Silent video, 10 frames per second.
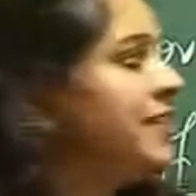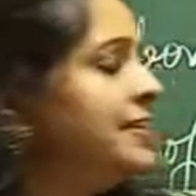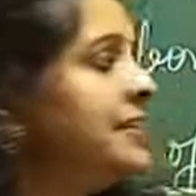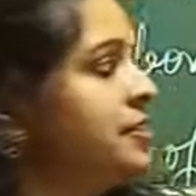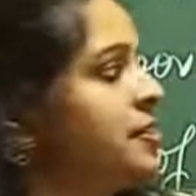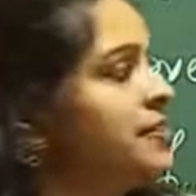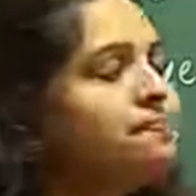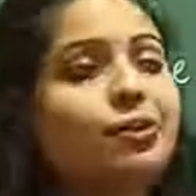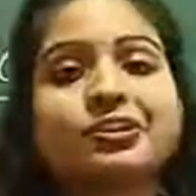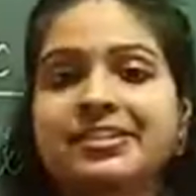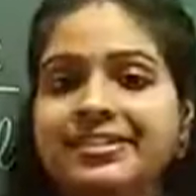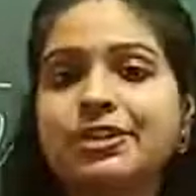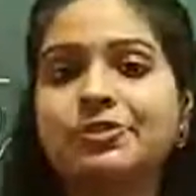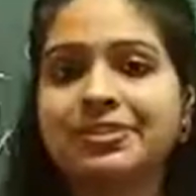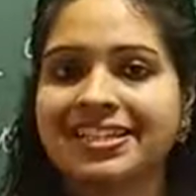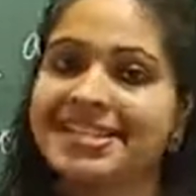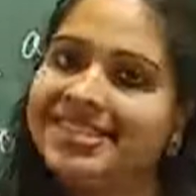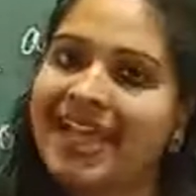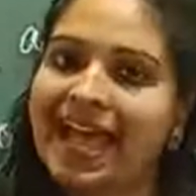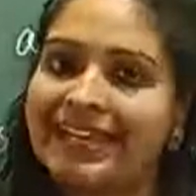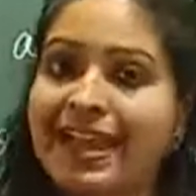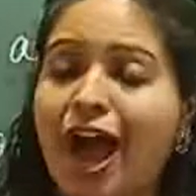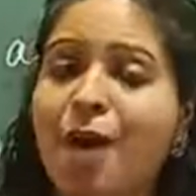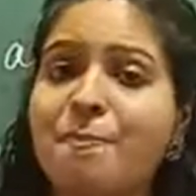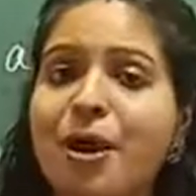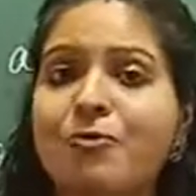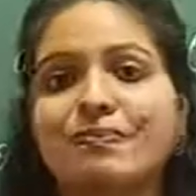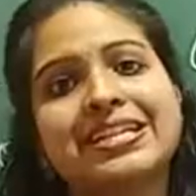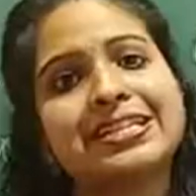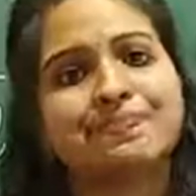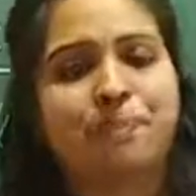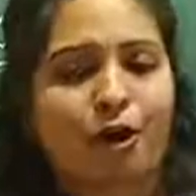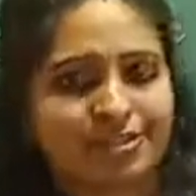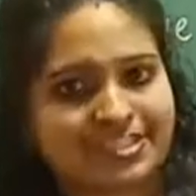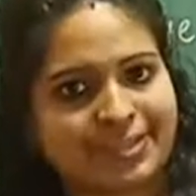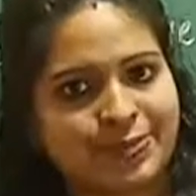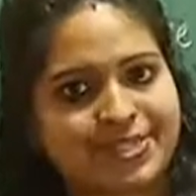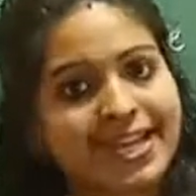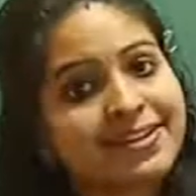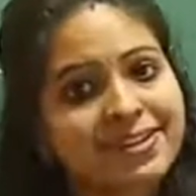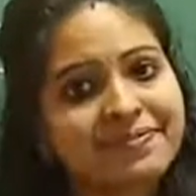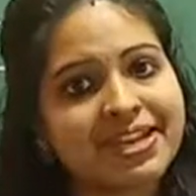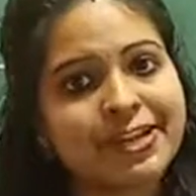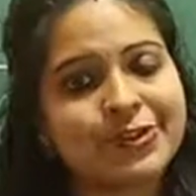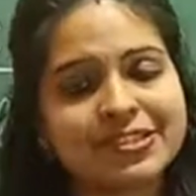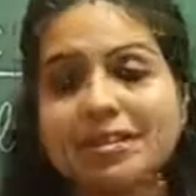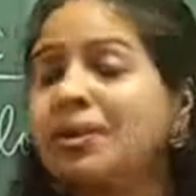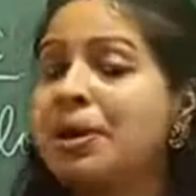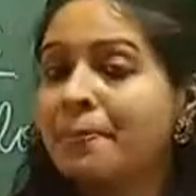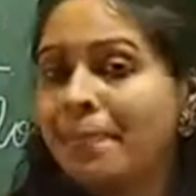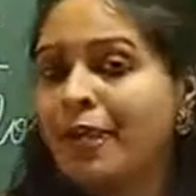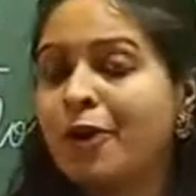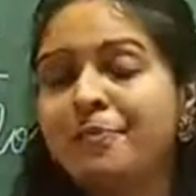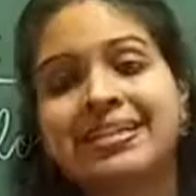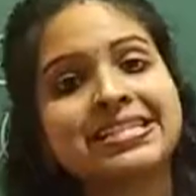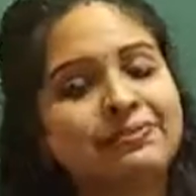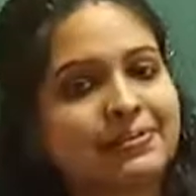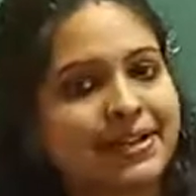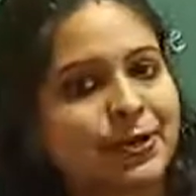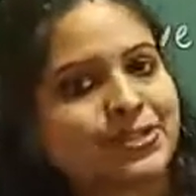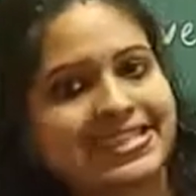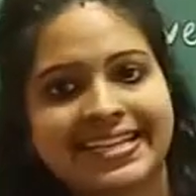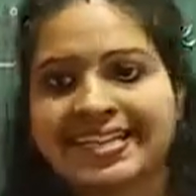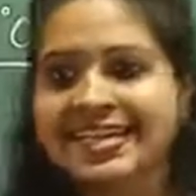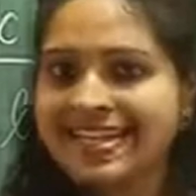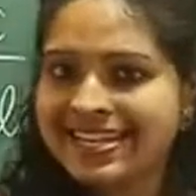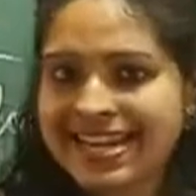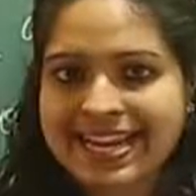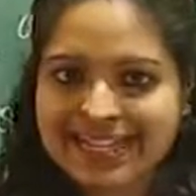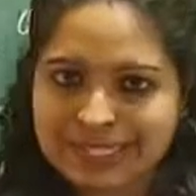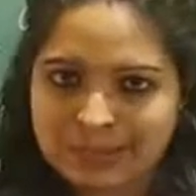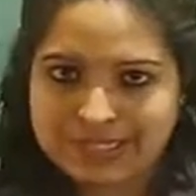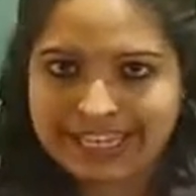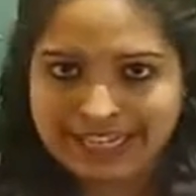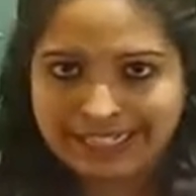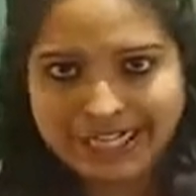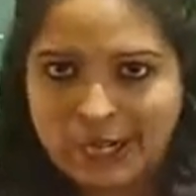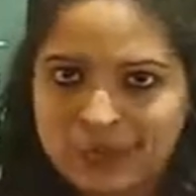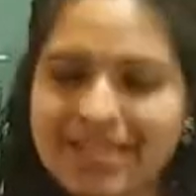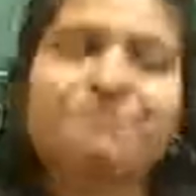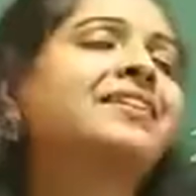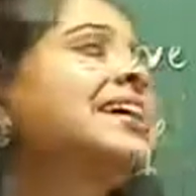With the positive sign. Above means positive sign we will use. Below means we will use the negative sign. Okay.